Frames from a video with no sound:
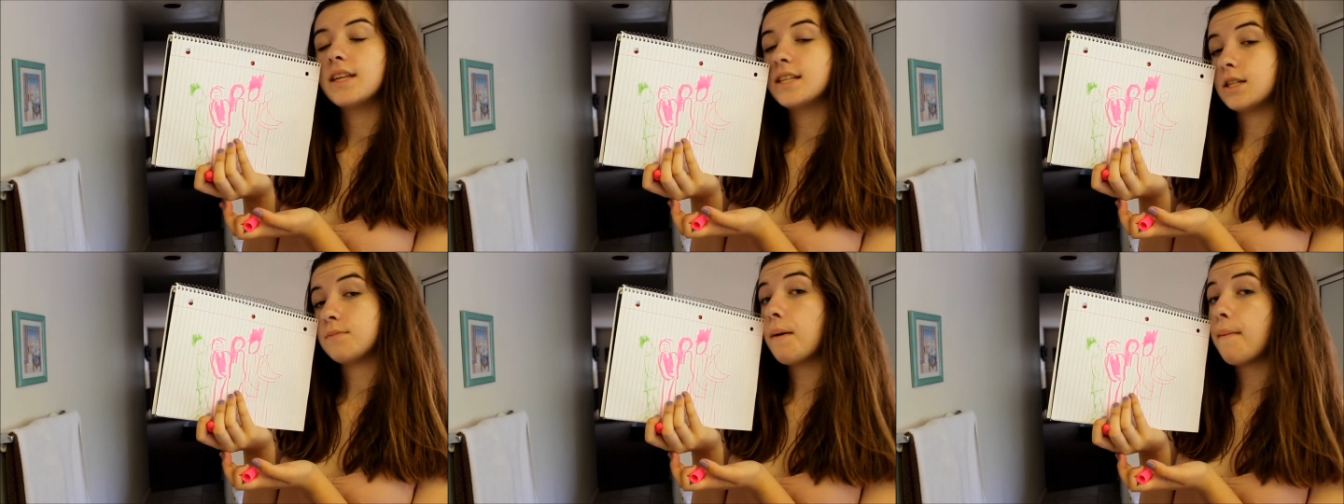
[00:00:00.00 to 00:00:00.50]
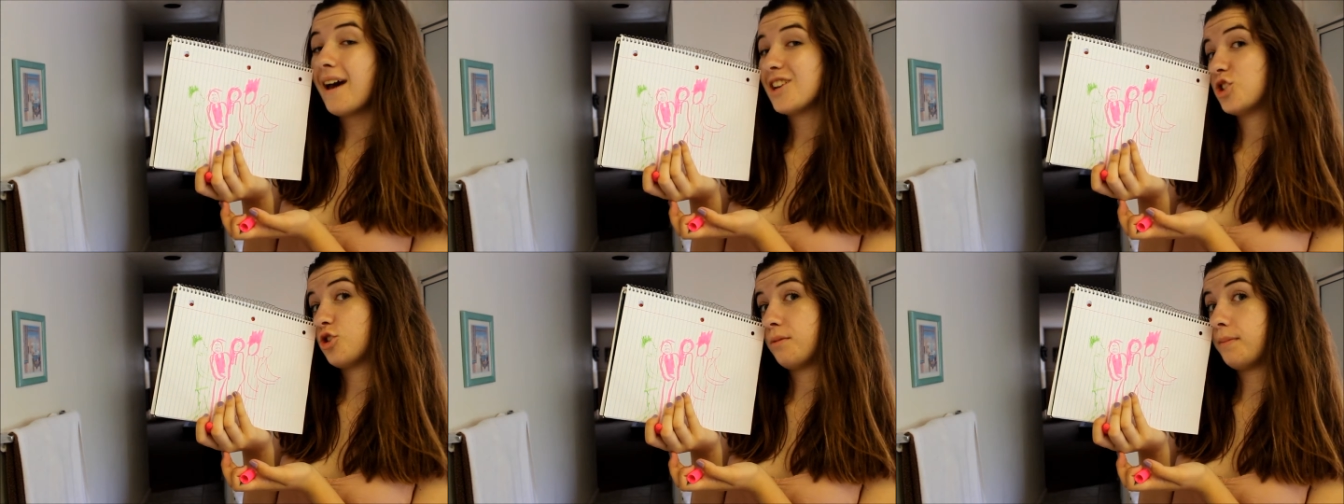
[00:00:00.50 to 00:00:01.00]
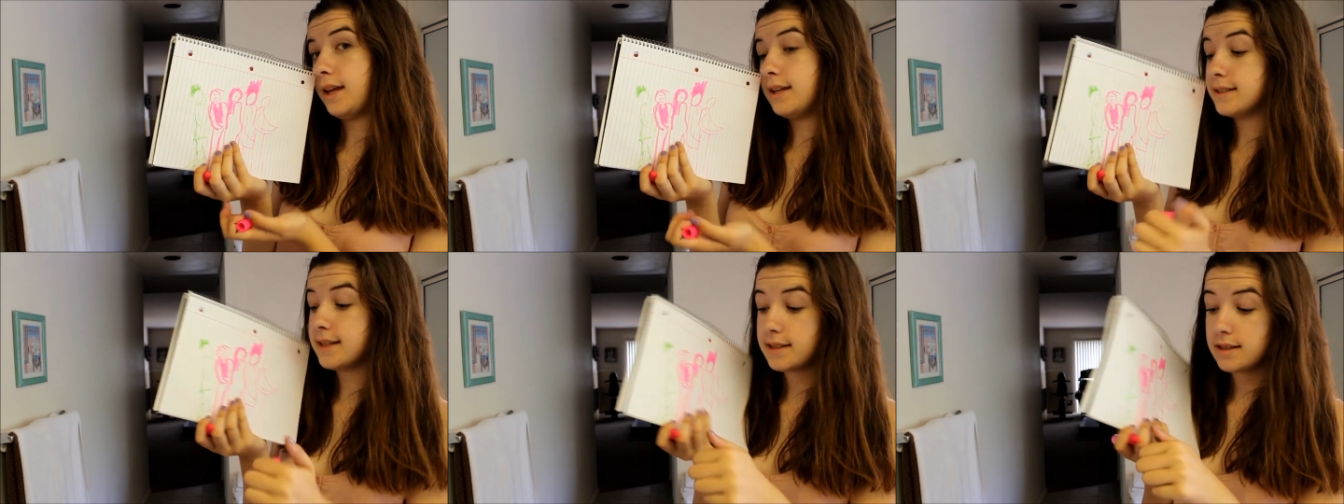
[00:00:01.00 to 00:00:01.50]
This is my
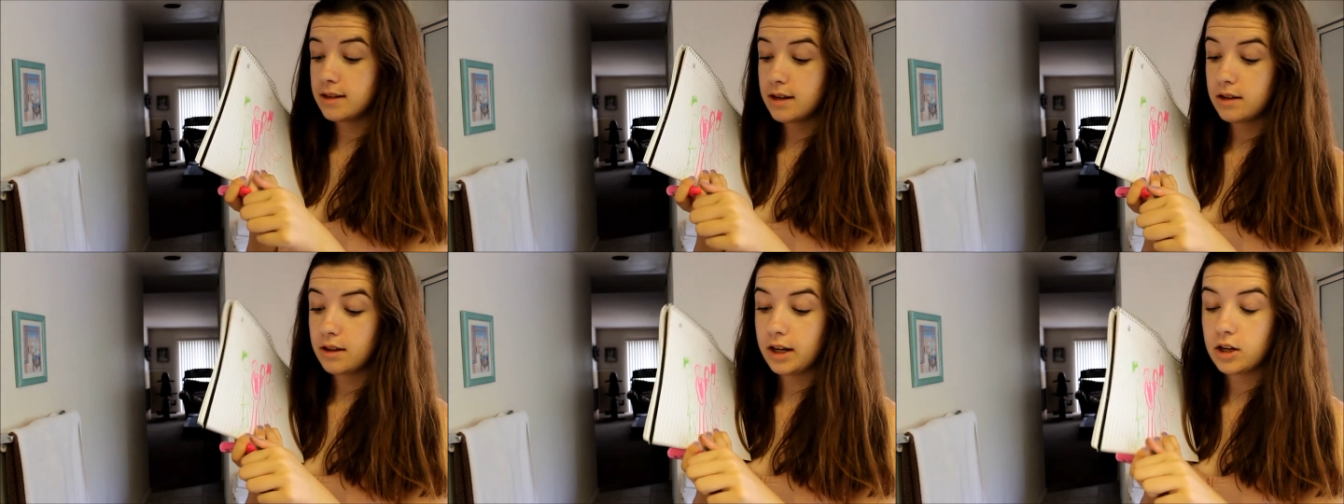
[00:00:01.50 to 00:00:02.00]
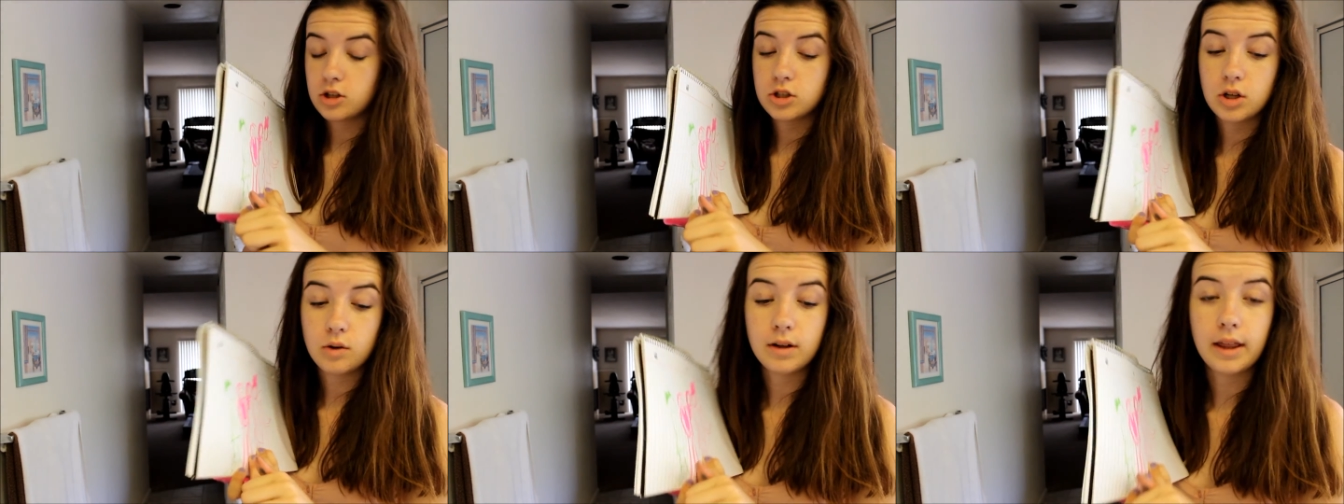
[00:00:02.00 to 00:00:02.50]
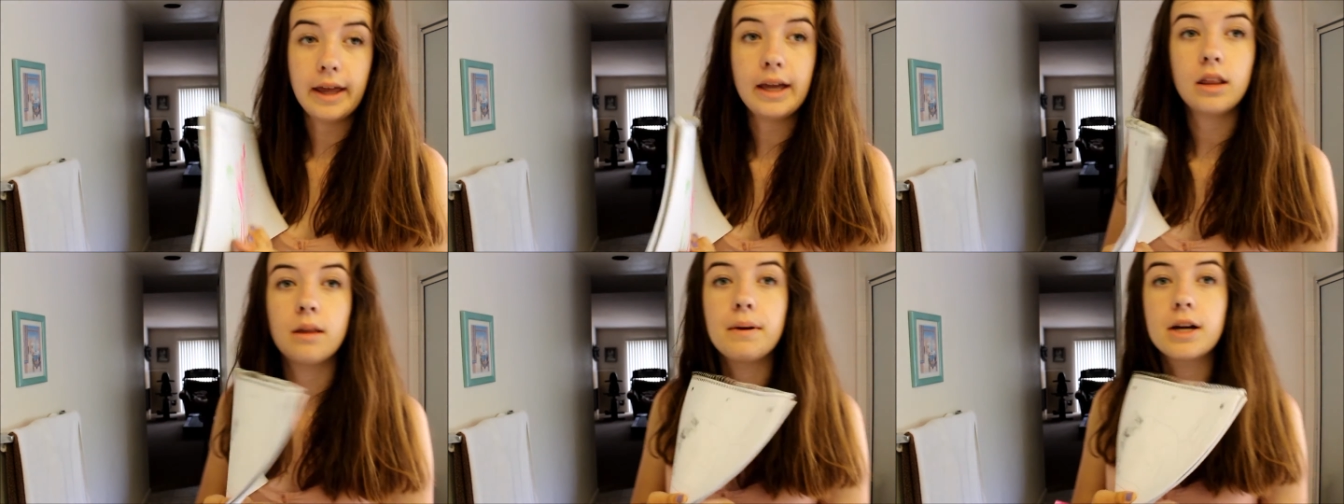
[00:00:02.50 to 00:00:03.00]
masterpiece. Isn't it, like, so
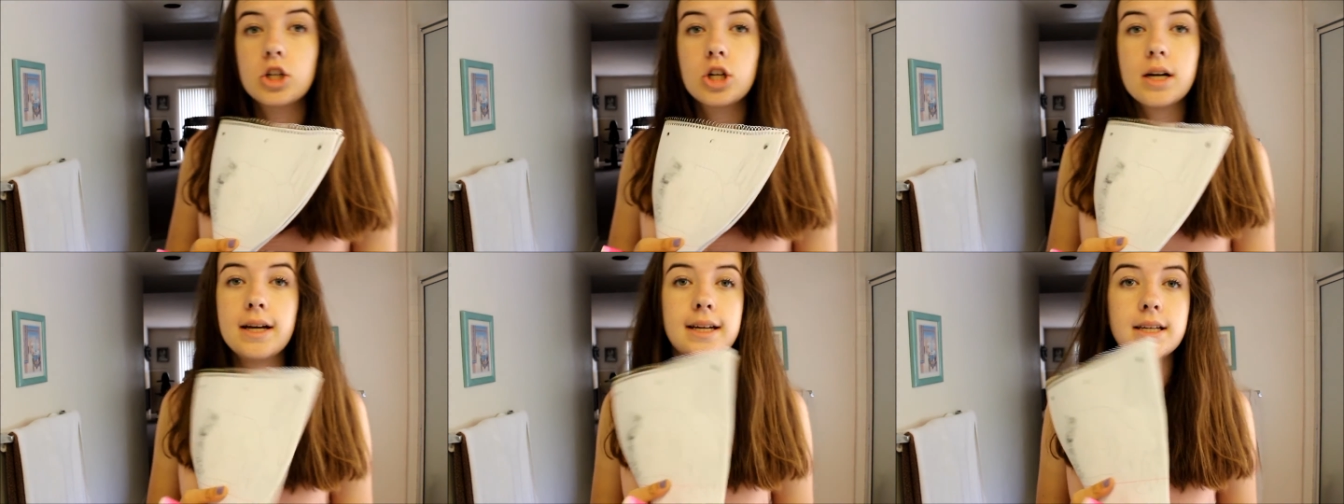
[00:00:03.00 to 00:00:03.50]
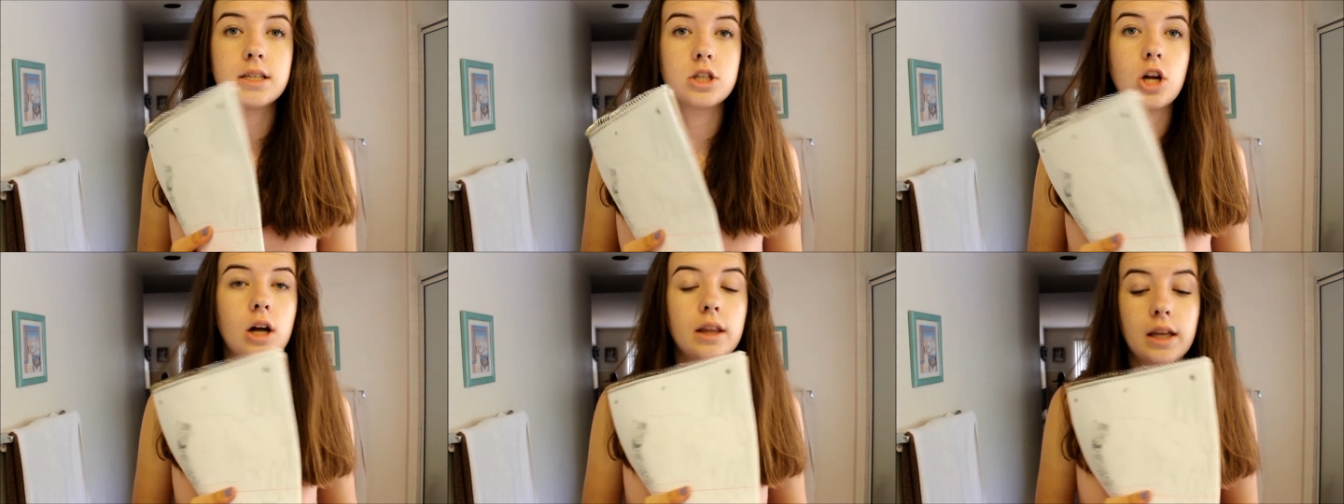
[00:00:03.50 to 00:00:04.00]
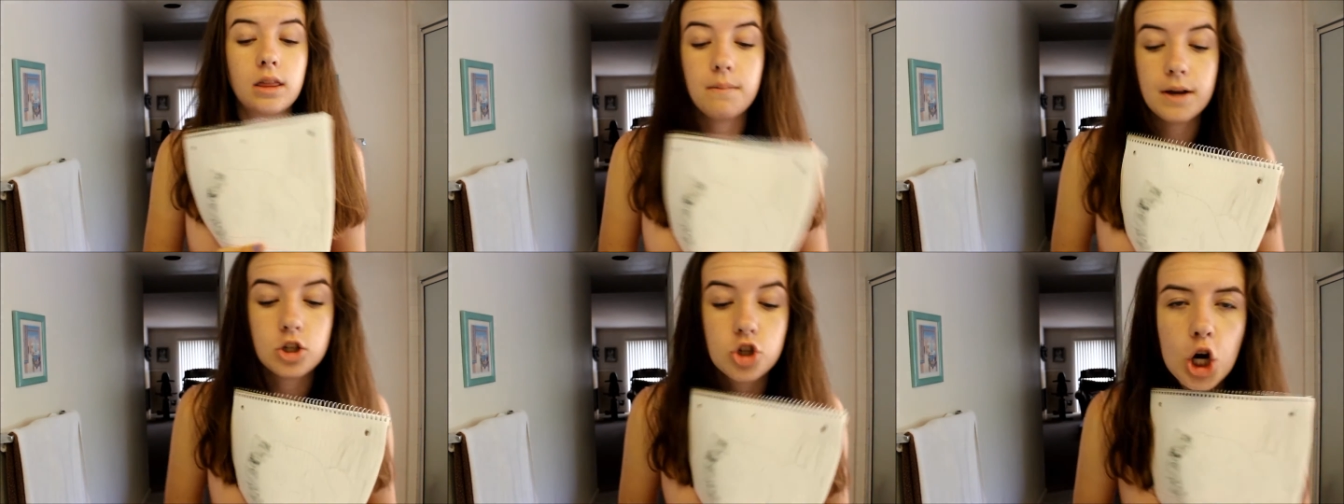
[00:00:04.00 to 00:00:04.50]
like the picture? It is not like the
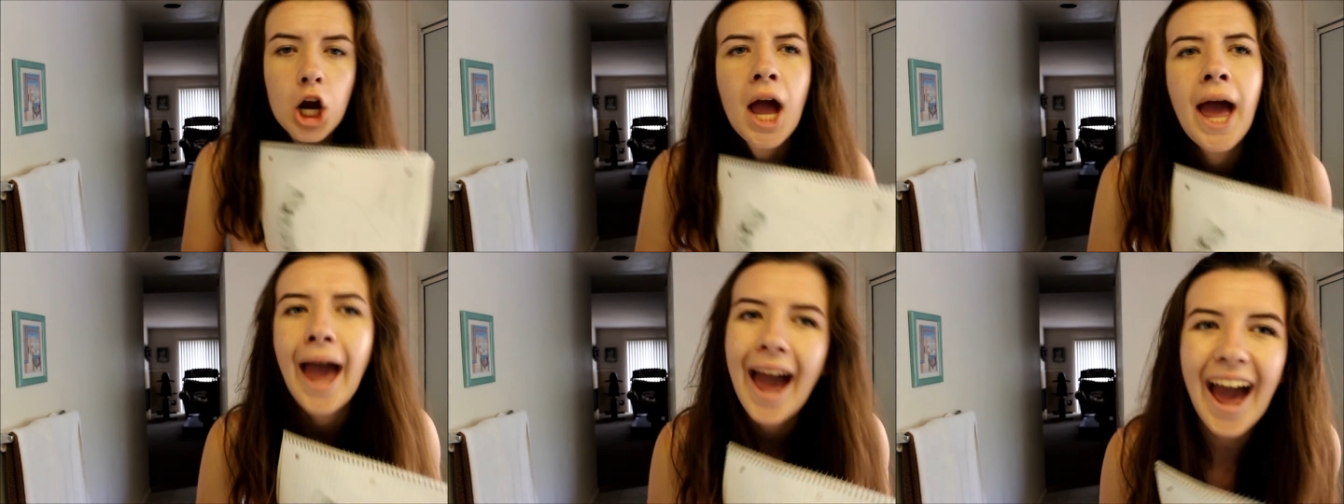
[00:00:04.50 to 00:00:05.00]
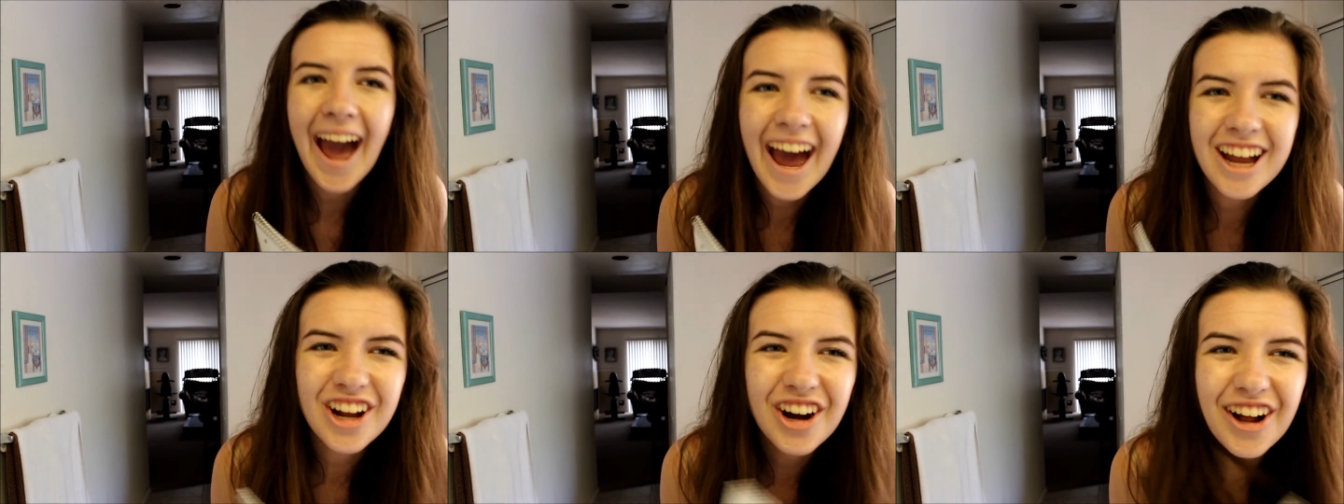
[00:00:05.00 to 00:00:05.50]
picture at